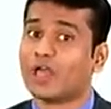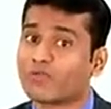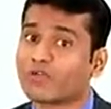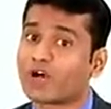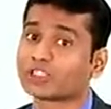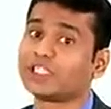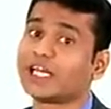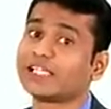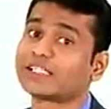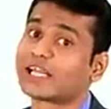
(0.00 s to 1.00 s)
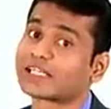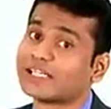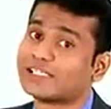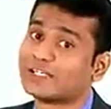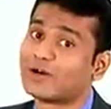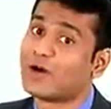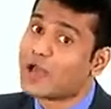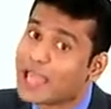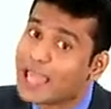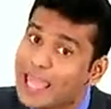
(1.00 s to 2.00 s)
If cos theta is greater than 0,
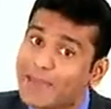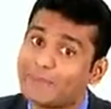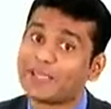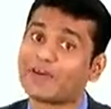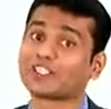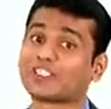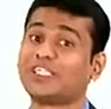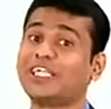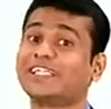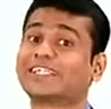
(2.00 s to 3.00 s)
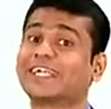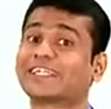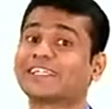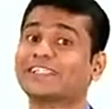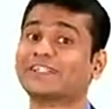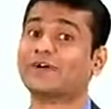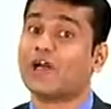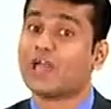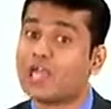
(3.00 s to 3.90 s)
AB cos theta is greater than 0.